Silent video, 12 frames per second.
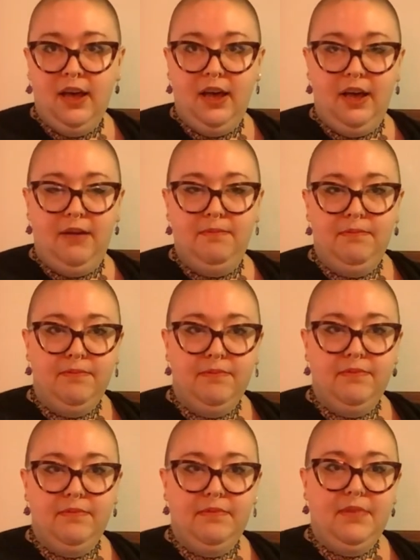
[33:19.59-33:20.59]

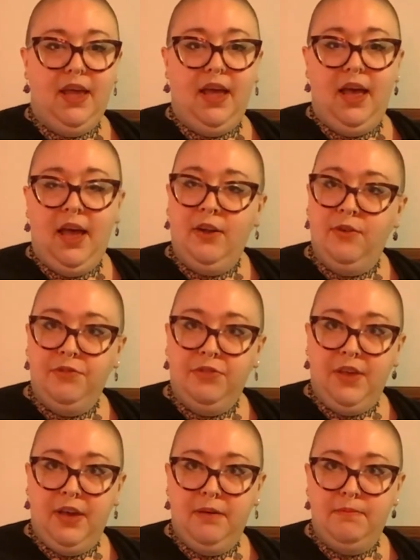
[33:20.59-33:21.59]
I don't
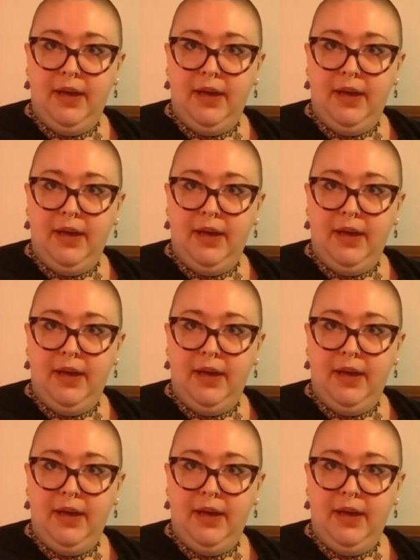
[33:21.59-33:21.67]
think